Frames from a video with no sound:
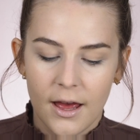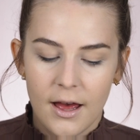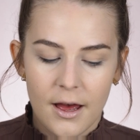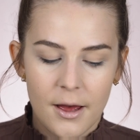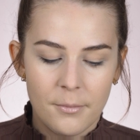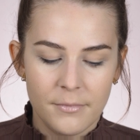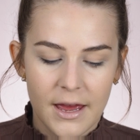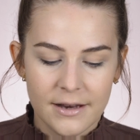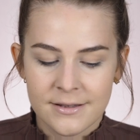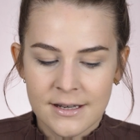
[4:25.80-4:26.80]

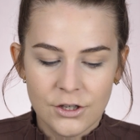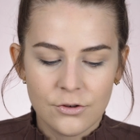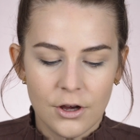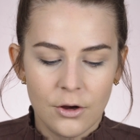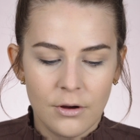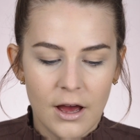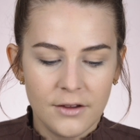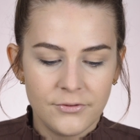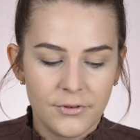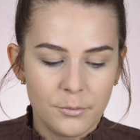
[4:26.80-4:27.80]
And you know,
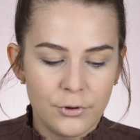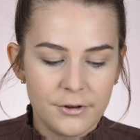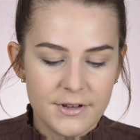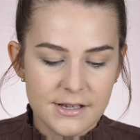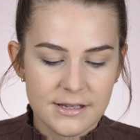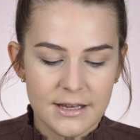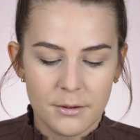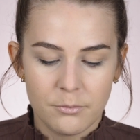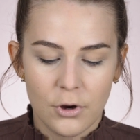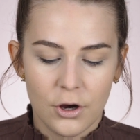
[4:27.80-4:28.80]
I've
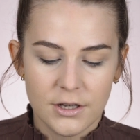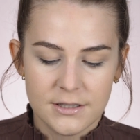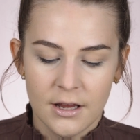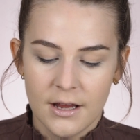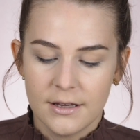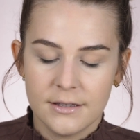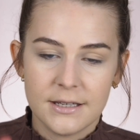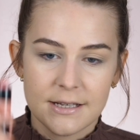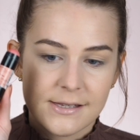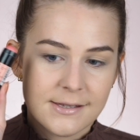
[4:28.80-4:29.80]
previously bought
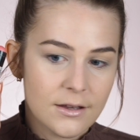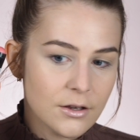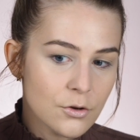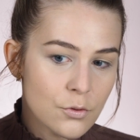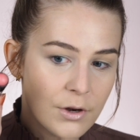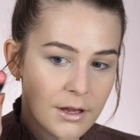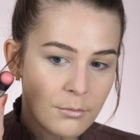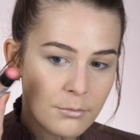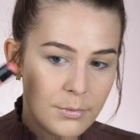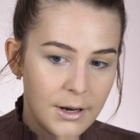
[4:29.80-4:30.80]
this
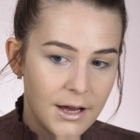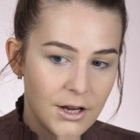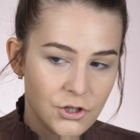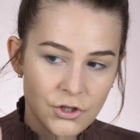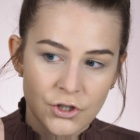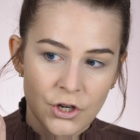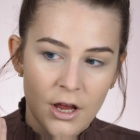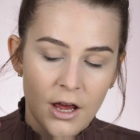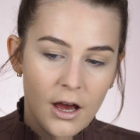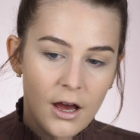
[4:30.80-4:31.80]
cream blush
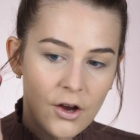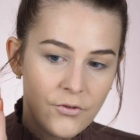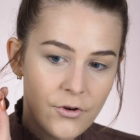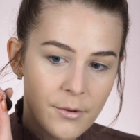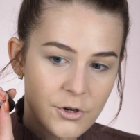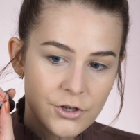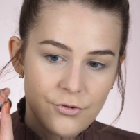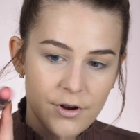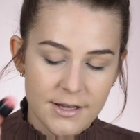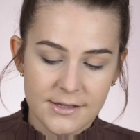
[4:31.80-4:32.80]
from
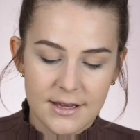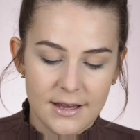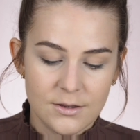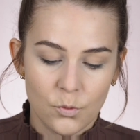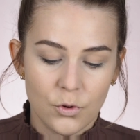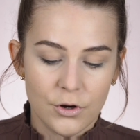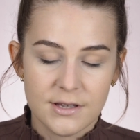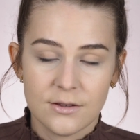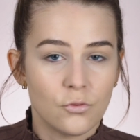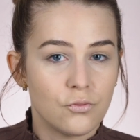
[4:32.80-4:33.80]
Catrice that
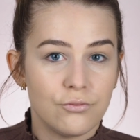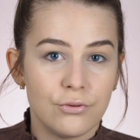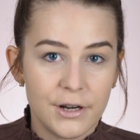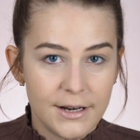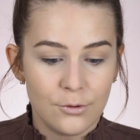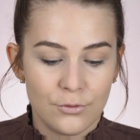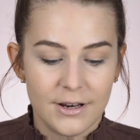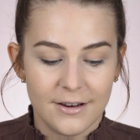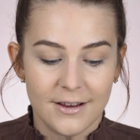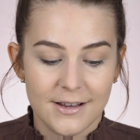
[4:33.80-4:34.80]
works
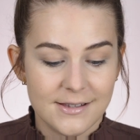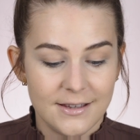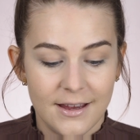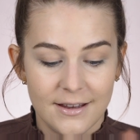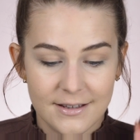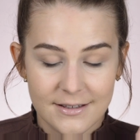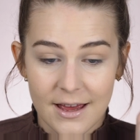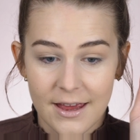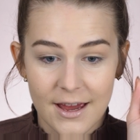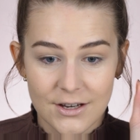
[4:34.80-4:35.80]
really nicely and that
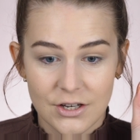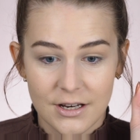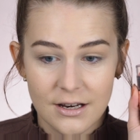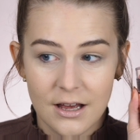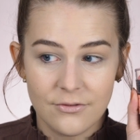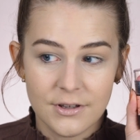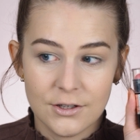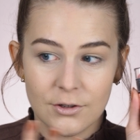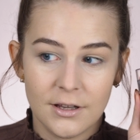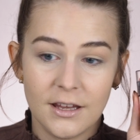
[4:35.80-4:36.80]
I actually love,
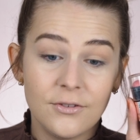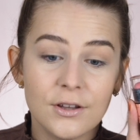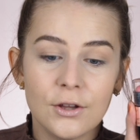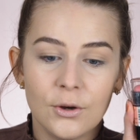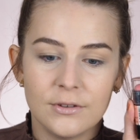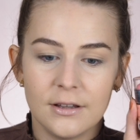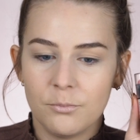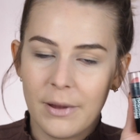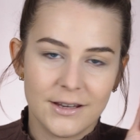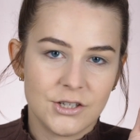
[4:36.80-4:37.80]
even though
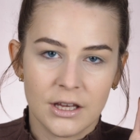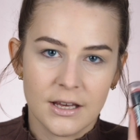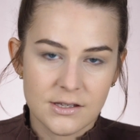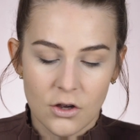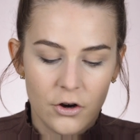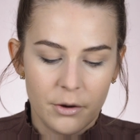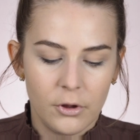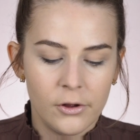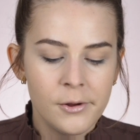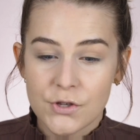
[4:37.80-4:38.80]
that packaging is
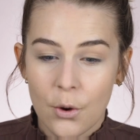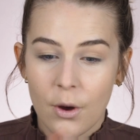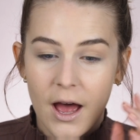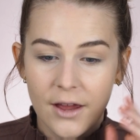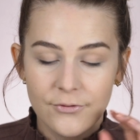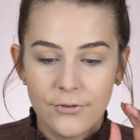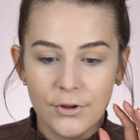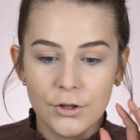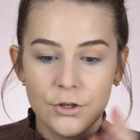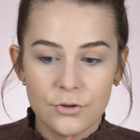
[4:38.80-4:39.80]
horrible. So I've
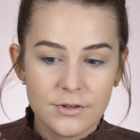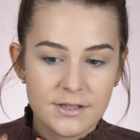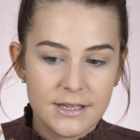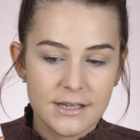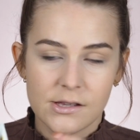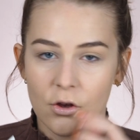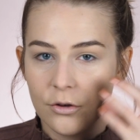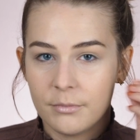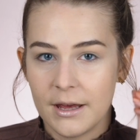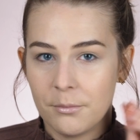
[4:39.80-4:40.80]
used this
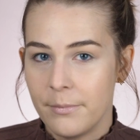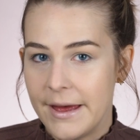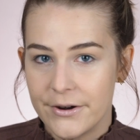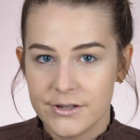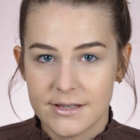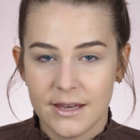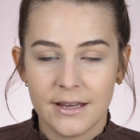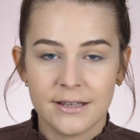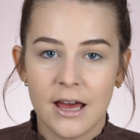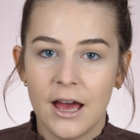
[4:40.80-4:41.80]
on my bare
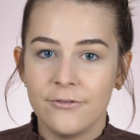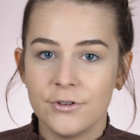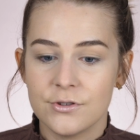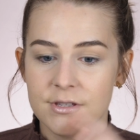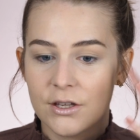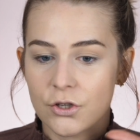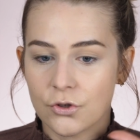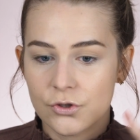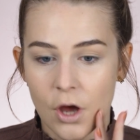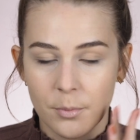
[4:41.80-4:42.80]
skin, I've used it
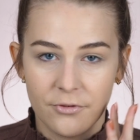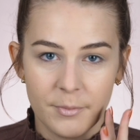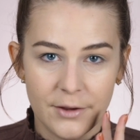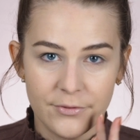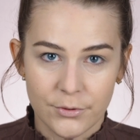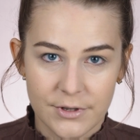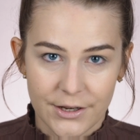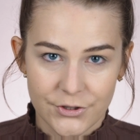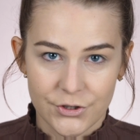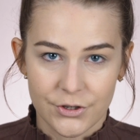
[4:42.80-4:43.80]
on top of my
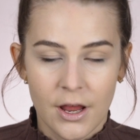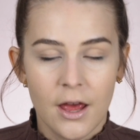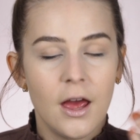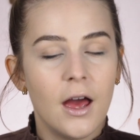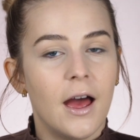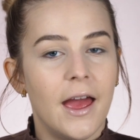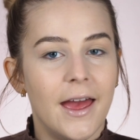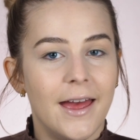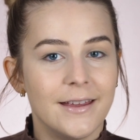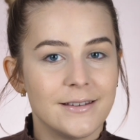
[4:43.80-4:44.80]
foundation,
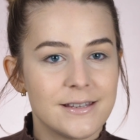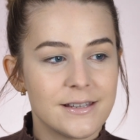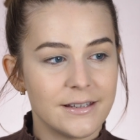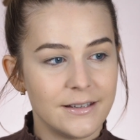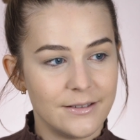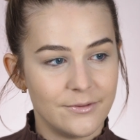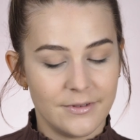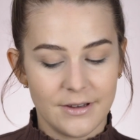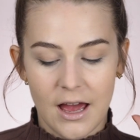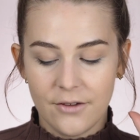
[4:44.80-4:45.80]
and
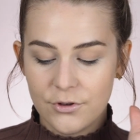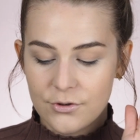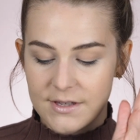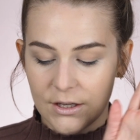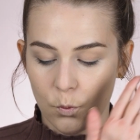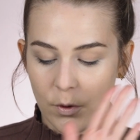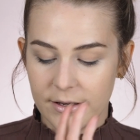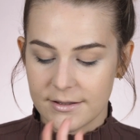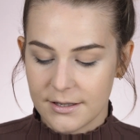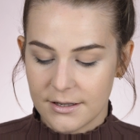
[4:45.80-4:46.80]
I've used it
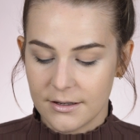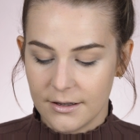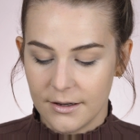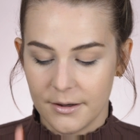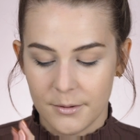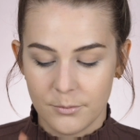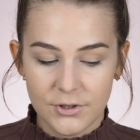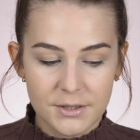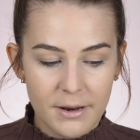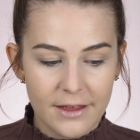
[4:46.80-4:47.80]
with
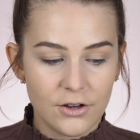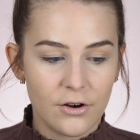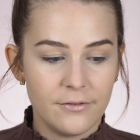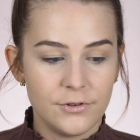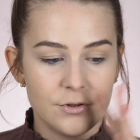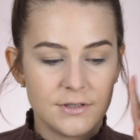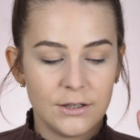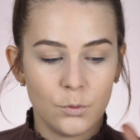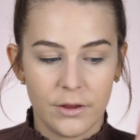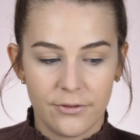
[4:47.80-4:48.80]
beauty blender, I've used
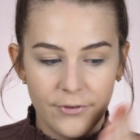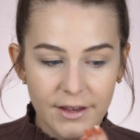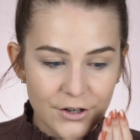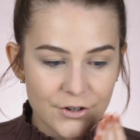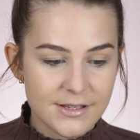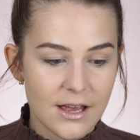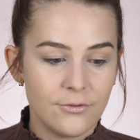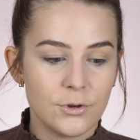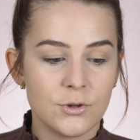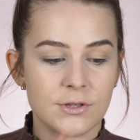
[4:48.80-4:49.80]
it with fingers,
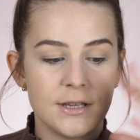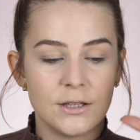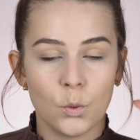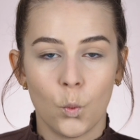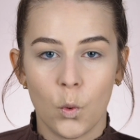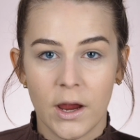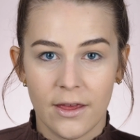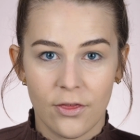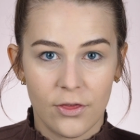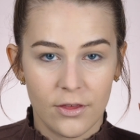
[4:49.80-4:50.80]
I've used it
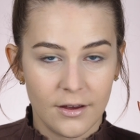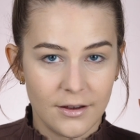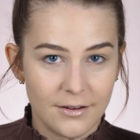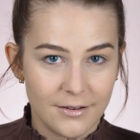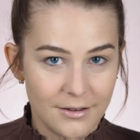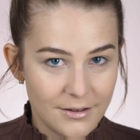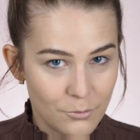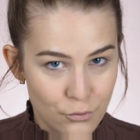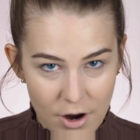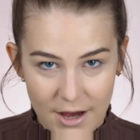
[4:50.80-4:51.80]
with
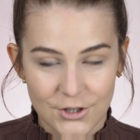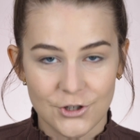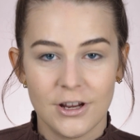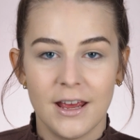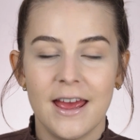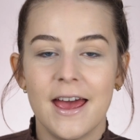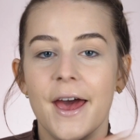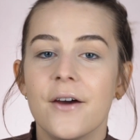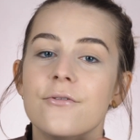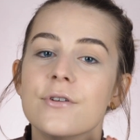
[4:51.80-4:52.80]
brush.
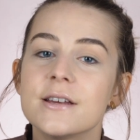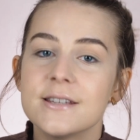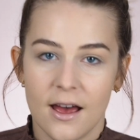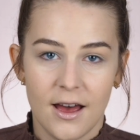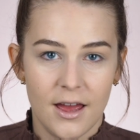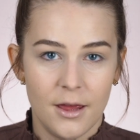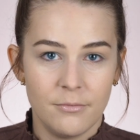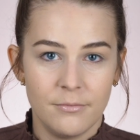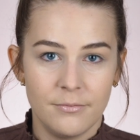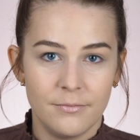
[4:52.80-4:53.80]
Every
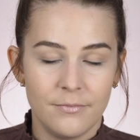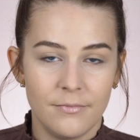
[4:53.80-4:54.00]
time